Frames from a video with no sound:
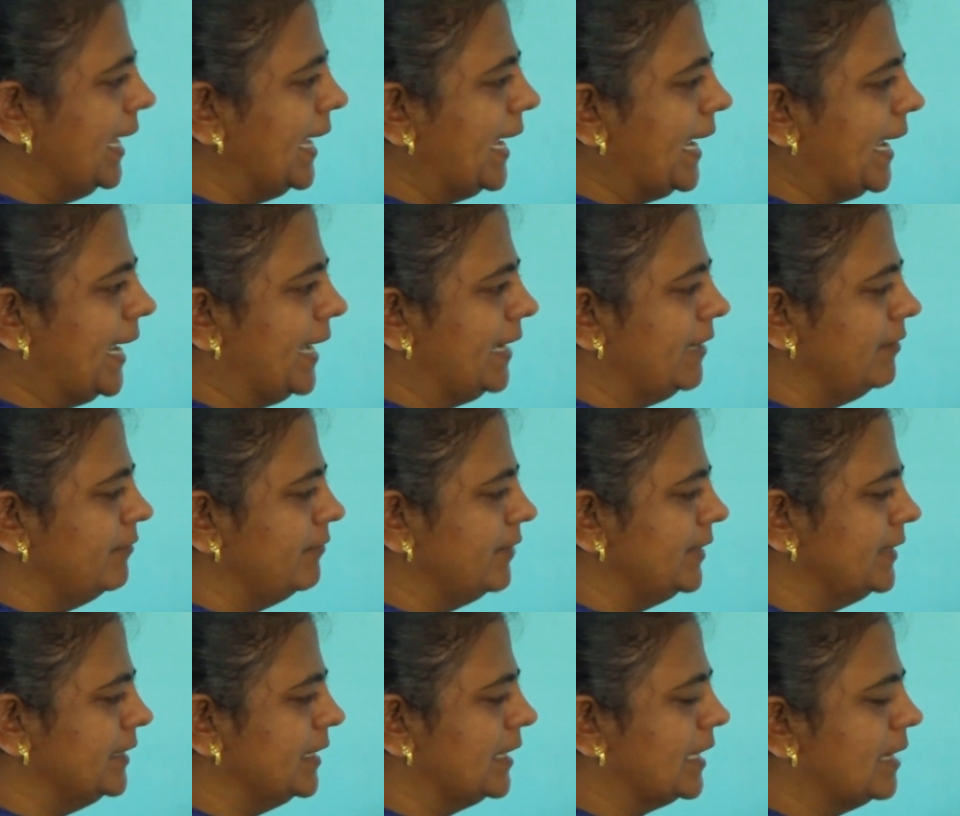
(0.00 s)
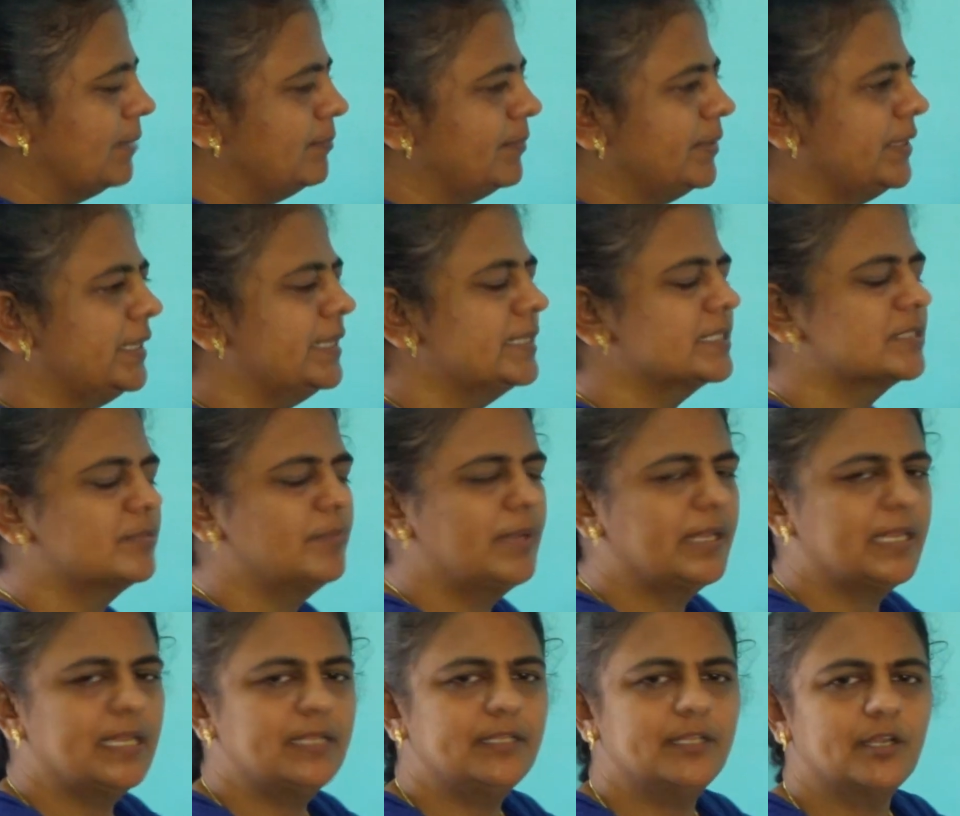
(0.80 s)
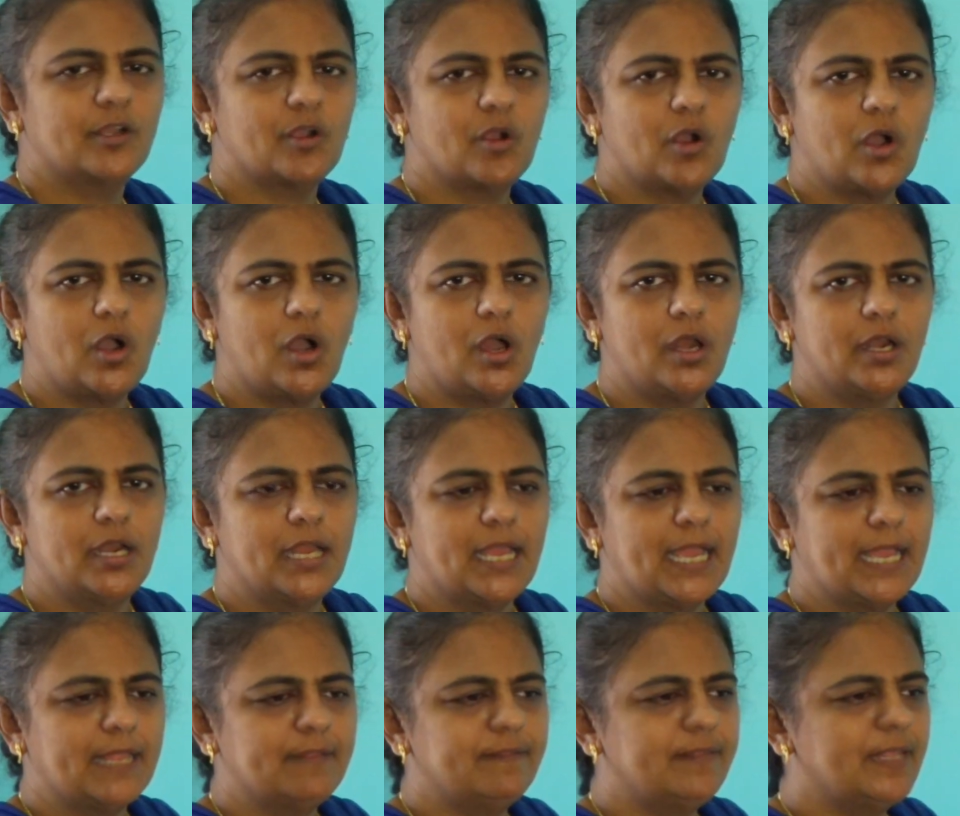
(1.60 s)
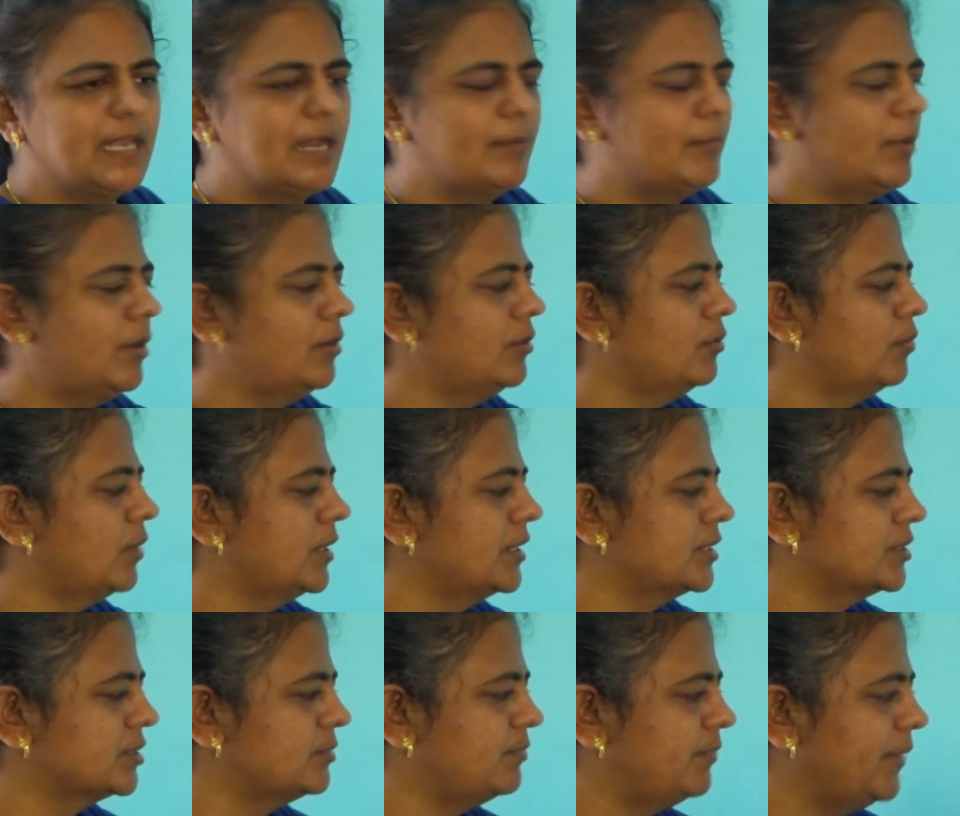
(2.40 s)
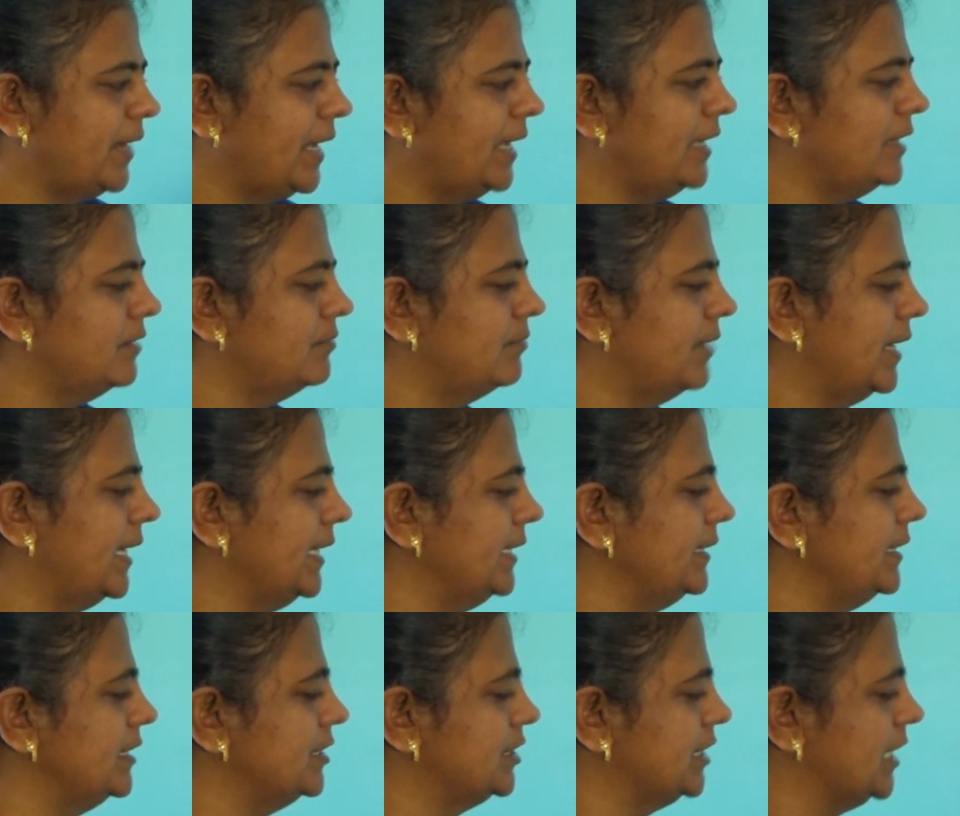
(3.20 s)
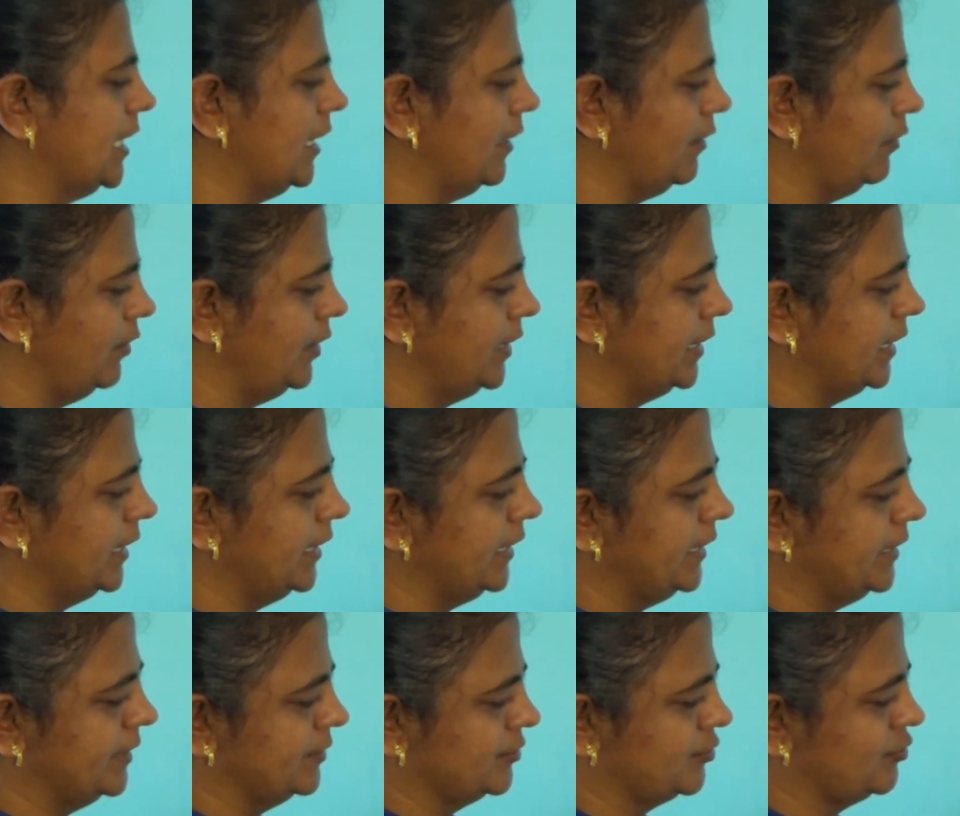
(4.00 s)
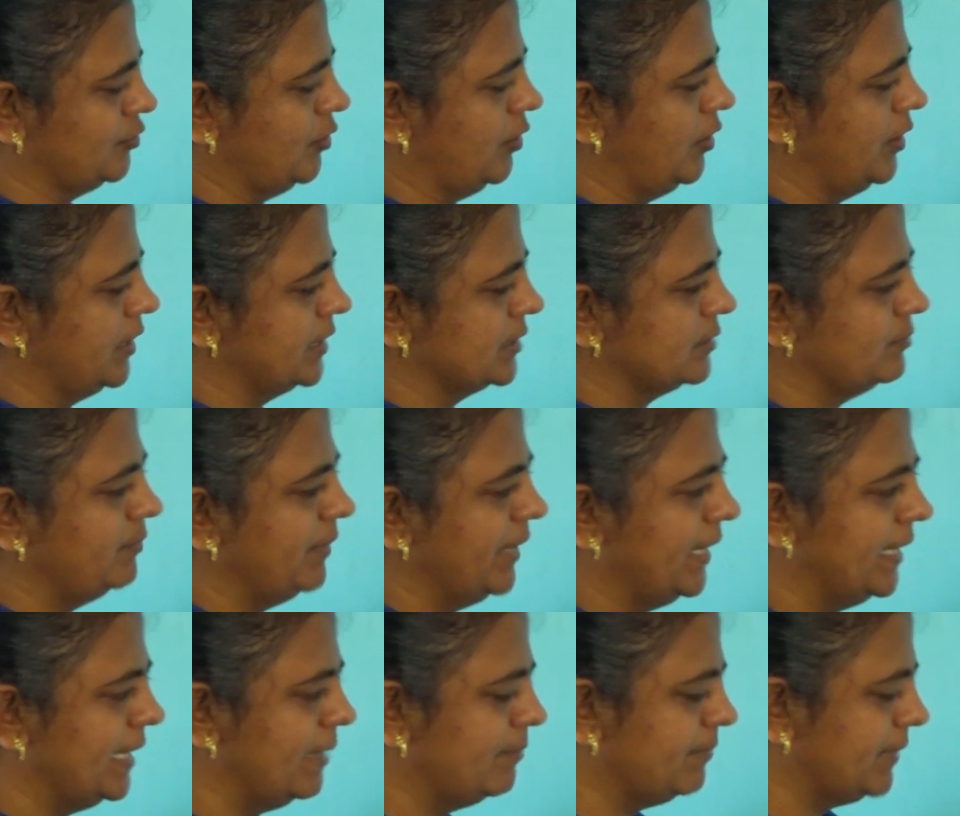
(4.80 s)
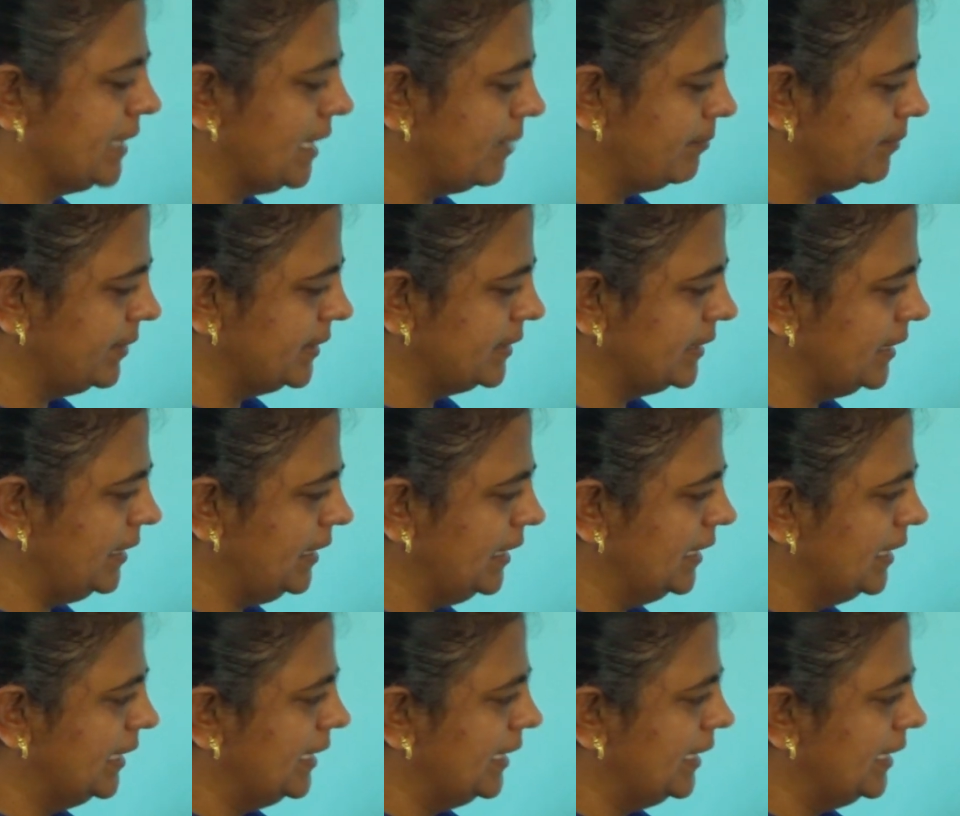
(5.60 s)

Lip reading: and when the company is making the call and the amount what is paid by the shareholder, it is called as paid up capital,